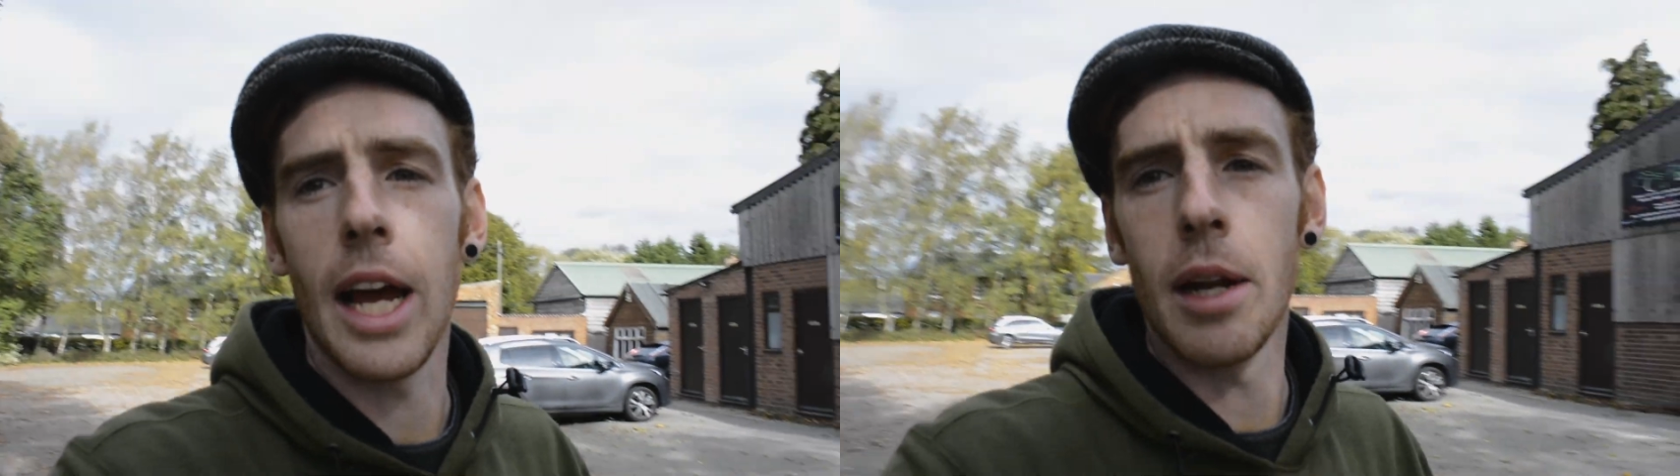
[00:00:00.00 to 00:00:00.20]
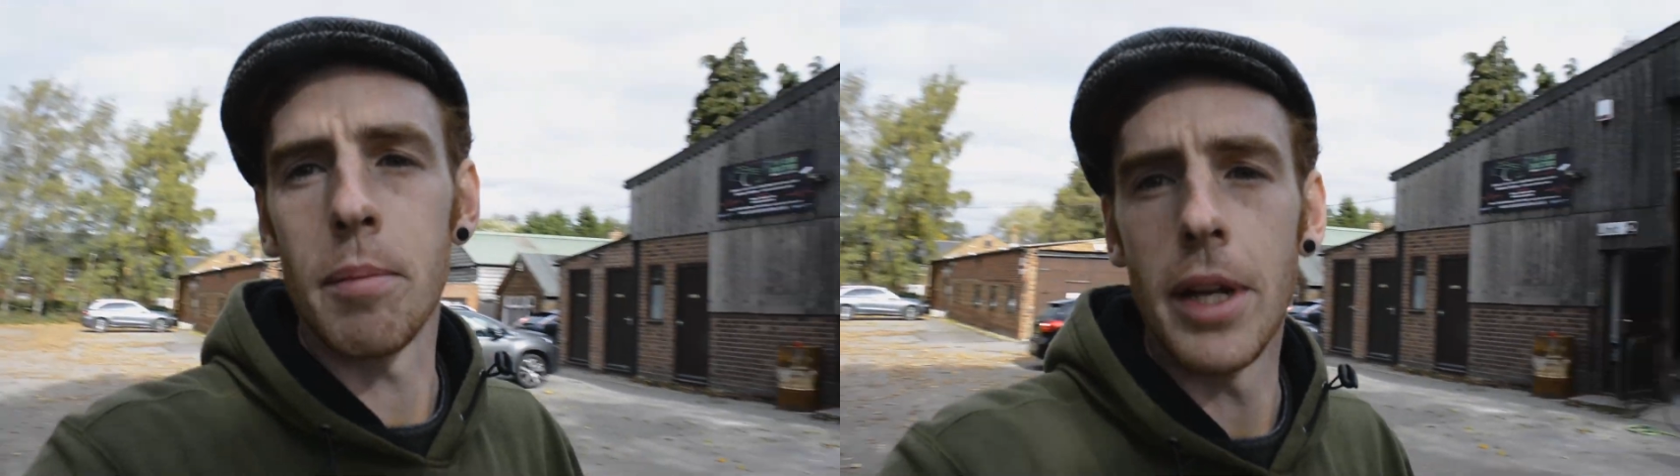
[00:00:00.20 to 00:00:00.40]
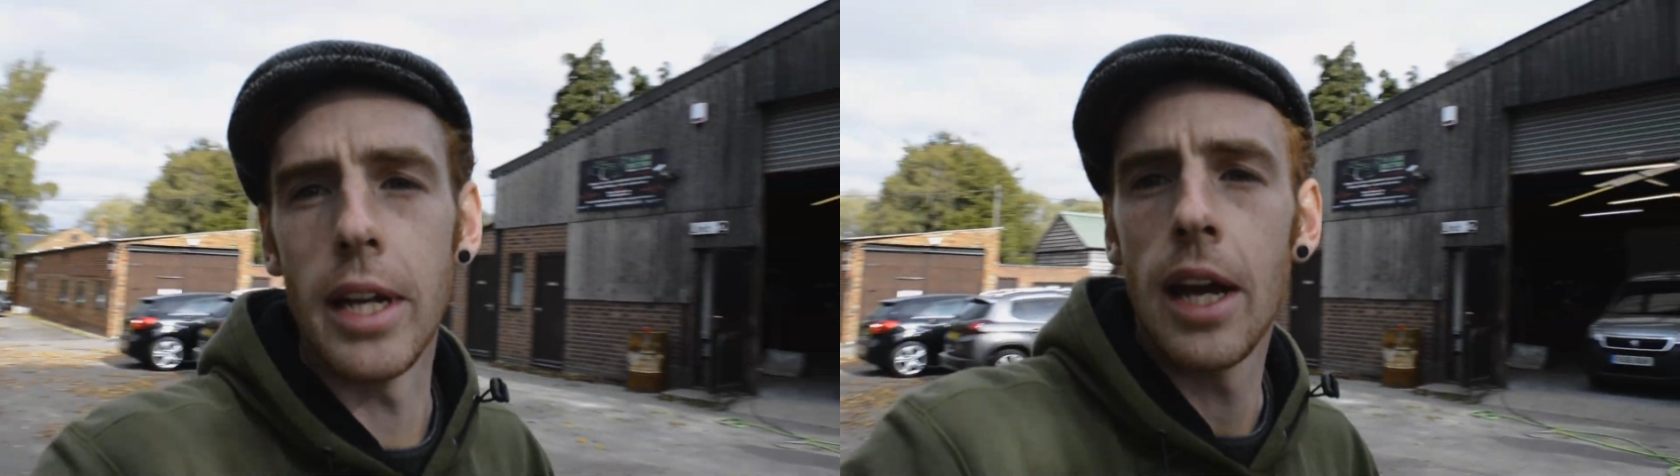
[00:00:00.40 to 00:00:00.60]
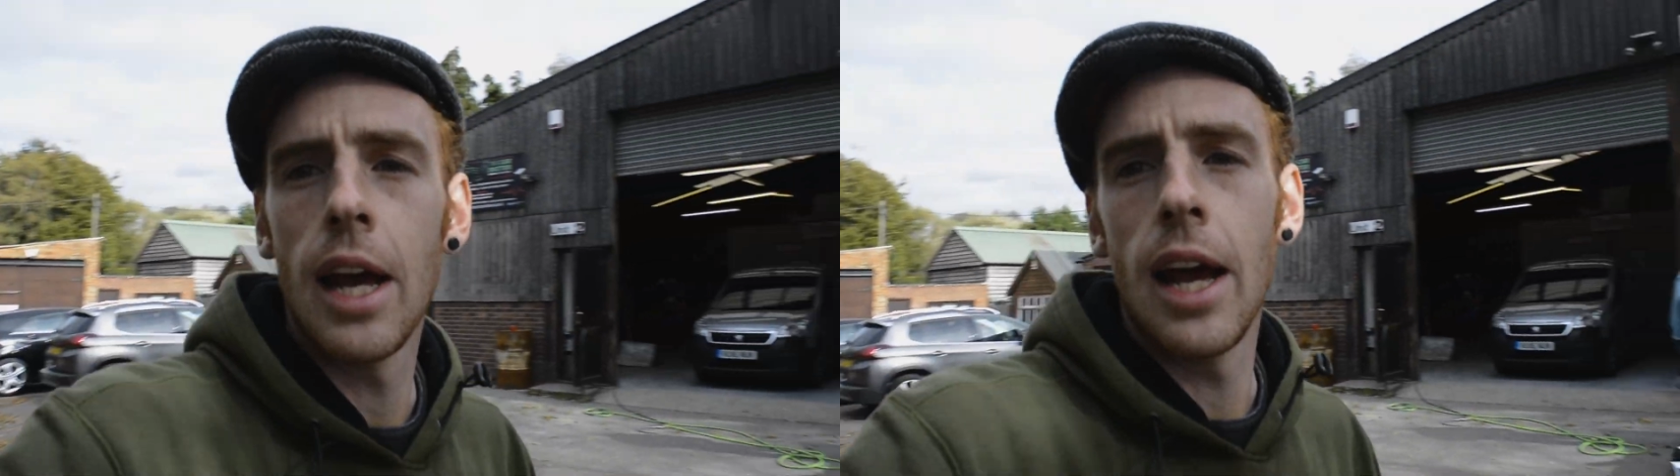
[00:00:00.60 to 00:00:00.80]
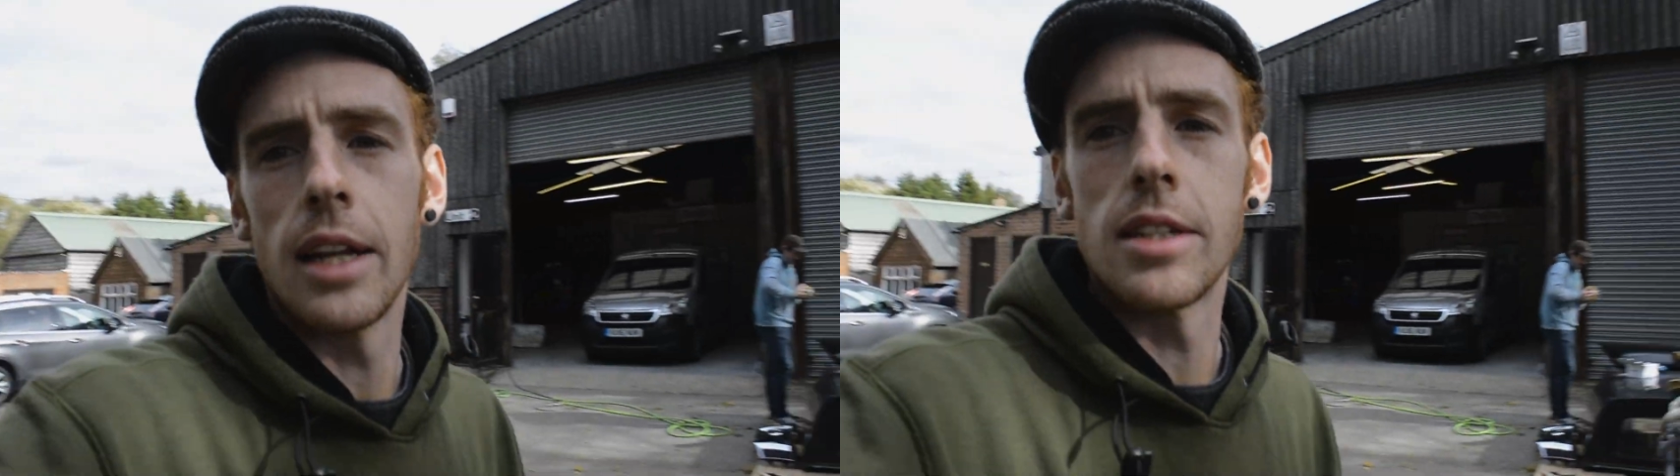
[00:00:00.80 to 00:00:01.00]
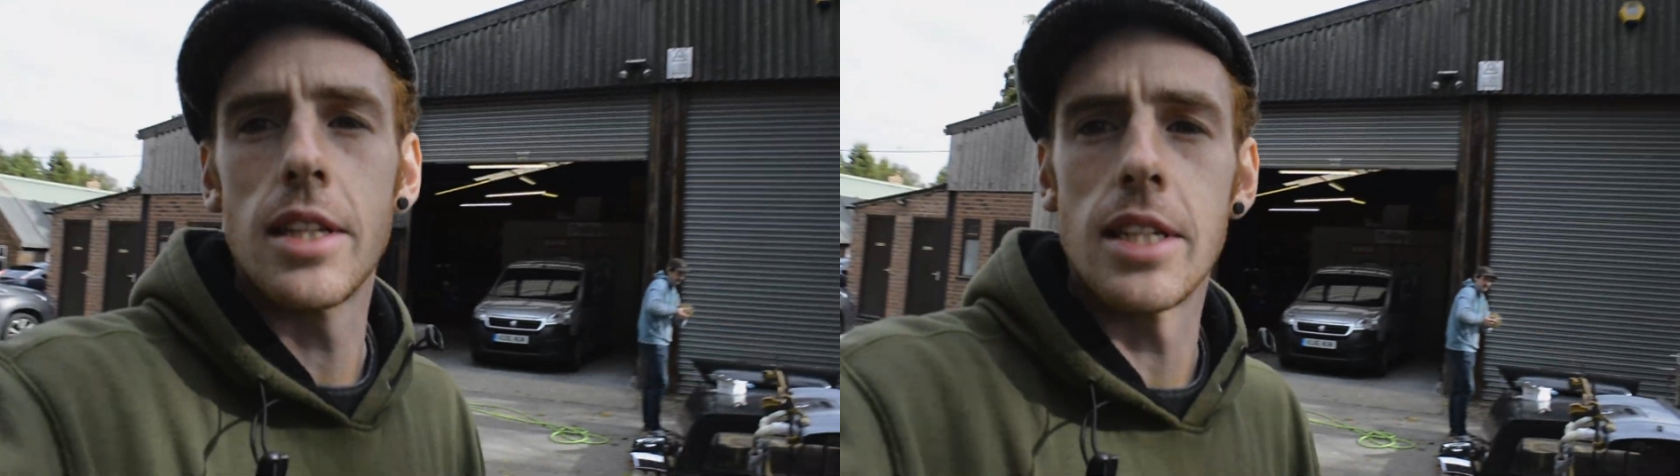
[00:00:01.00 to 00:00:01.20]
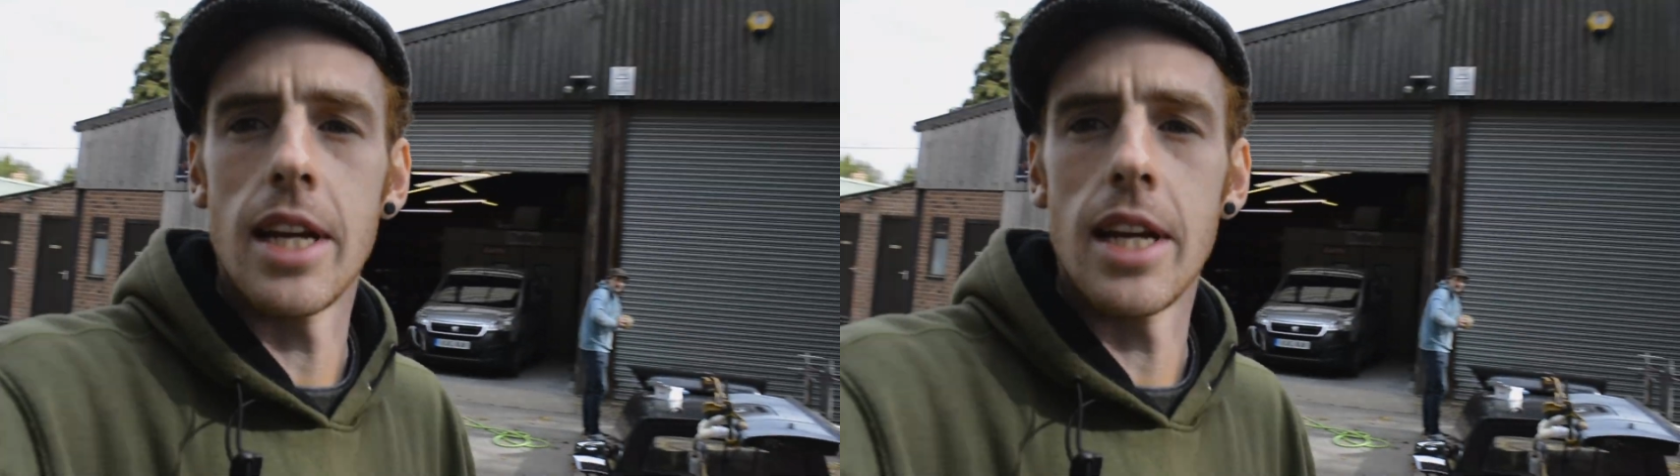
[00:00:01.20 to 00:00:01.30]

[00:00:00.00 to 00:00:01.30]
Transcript: canopy and to the